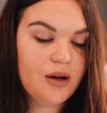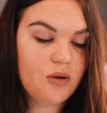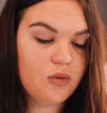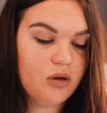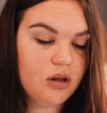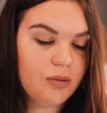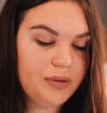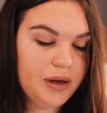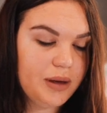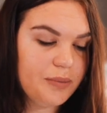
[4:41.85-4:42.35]

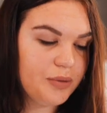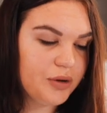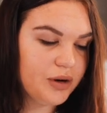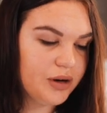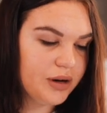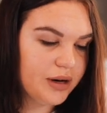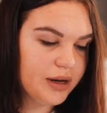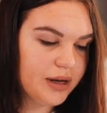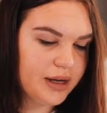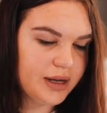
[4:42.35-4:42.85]

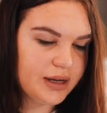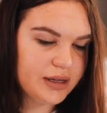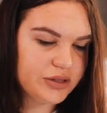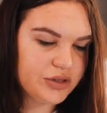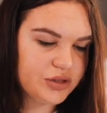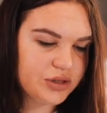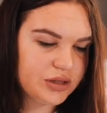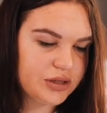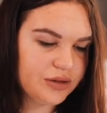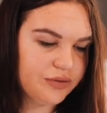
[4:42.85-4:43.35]
Wallpaper
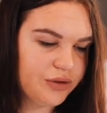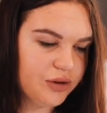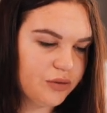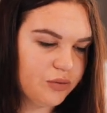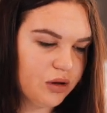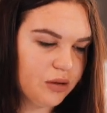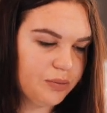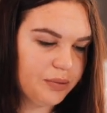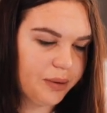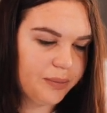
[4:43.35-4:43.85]
is just a few
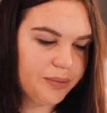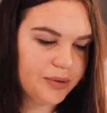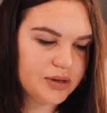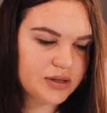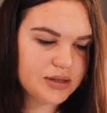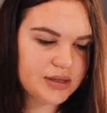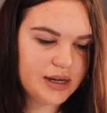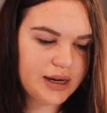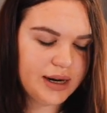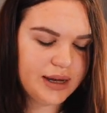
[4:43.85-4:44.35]

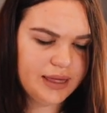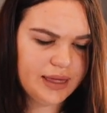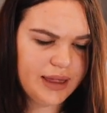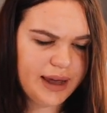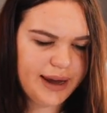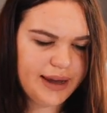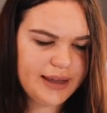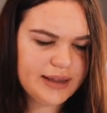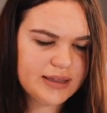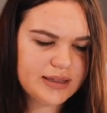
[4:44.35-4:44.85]
wallpapers that I
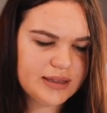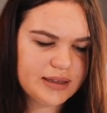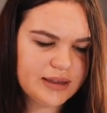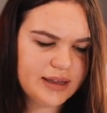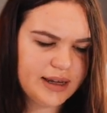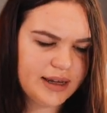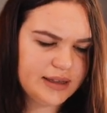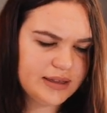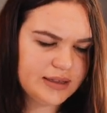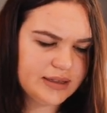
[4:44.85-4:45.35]
liked
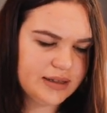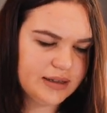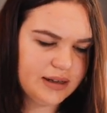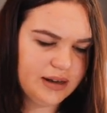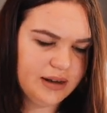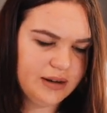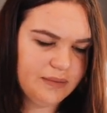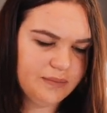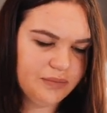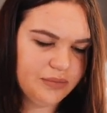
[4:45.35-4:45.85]
that
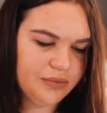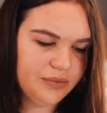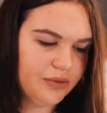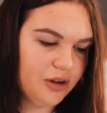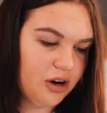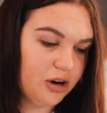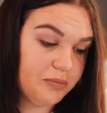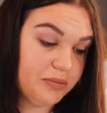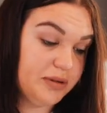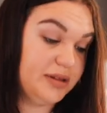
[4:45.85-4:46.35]

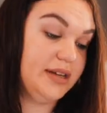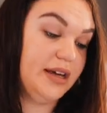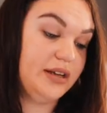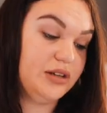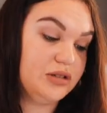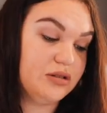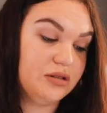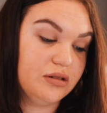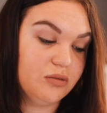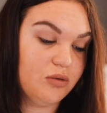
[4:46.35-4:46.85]
are
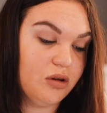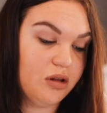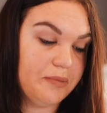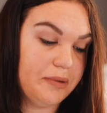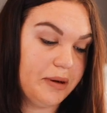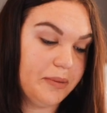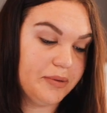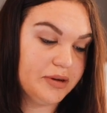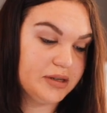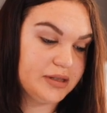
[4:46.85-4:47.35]
potential
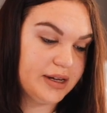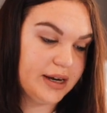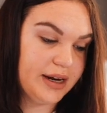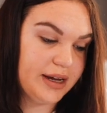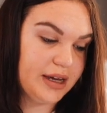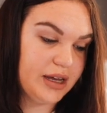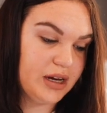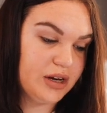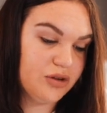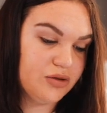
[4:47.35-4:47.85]
wallpapers that
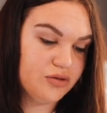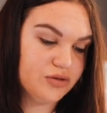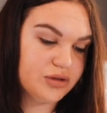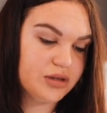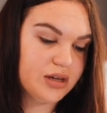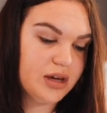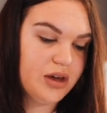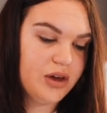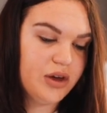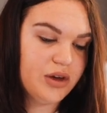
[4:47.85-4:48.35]
I can
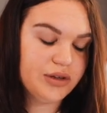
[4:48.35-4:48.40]
use,